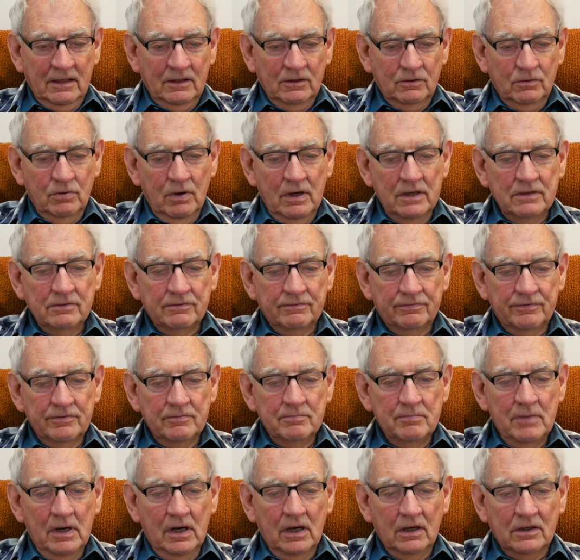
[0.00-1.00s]
Quote
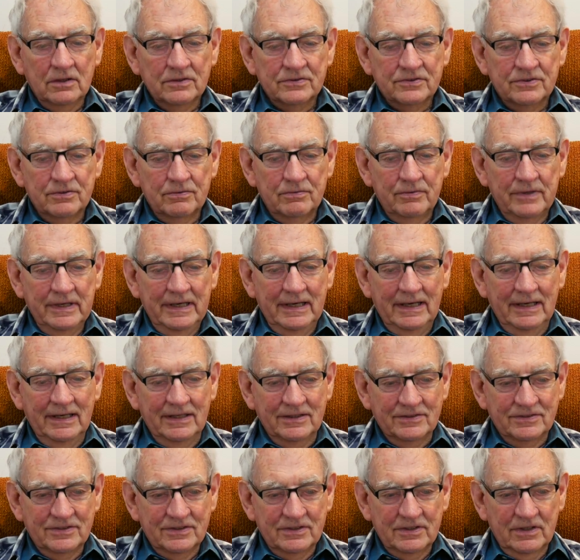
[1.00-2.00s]
from Marcus
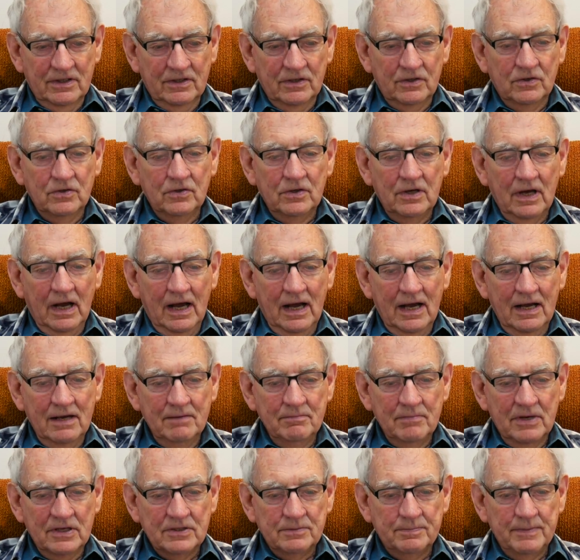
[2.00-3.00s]
Aurelius A good eye
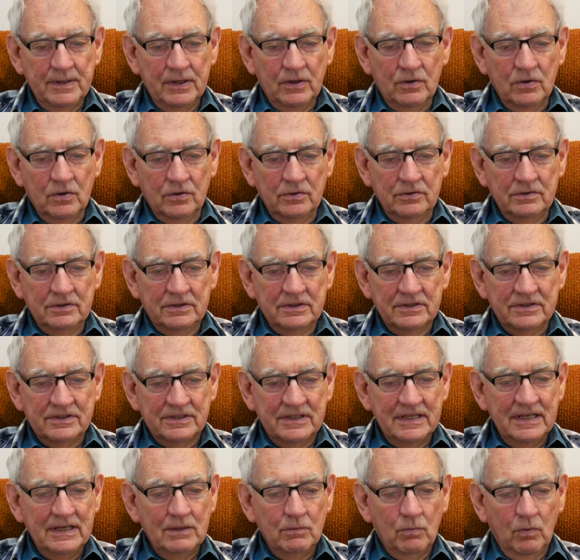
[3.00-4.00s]
must be good to
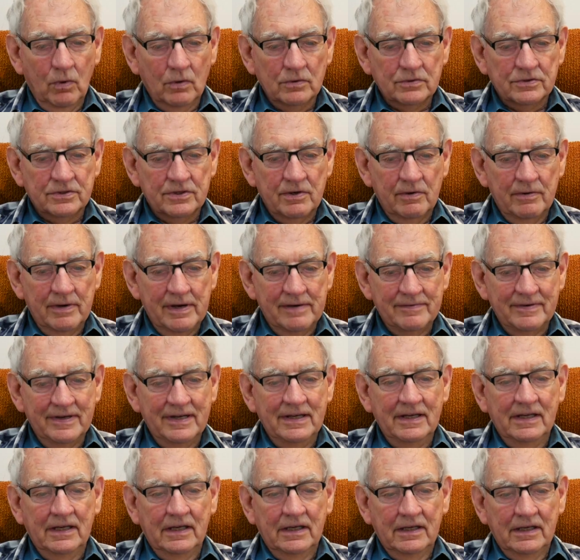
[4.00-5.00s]
see whatsoever
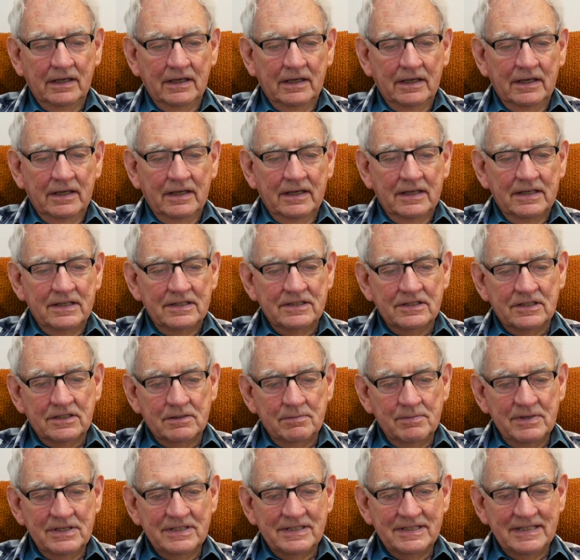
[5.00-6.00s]
is
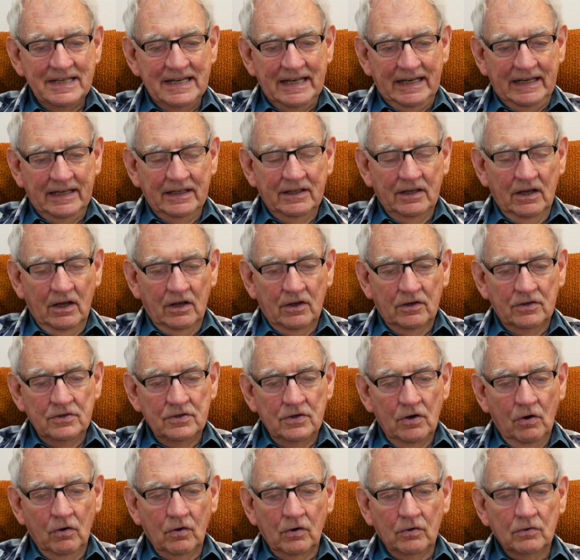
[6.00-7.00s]
to be seen, and
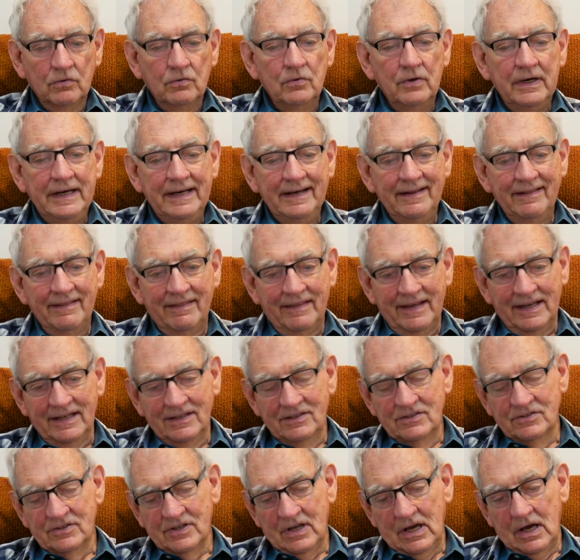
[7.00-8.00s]
not green
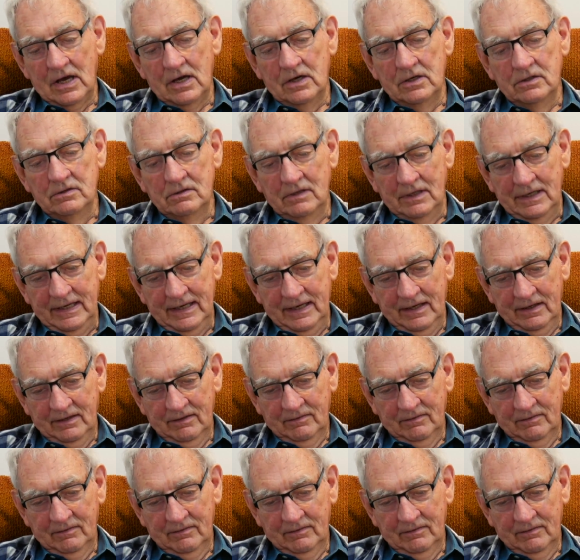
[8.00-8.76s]
things only.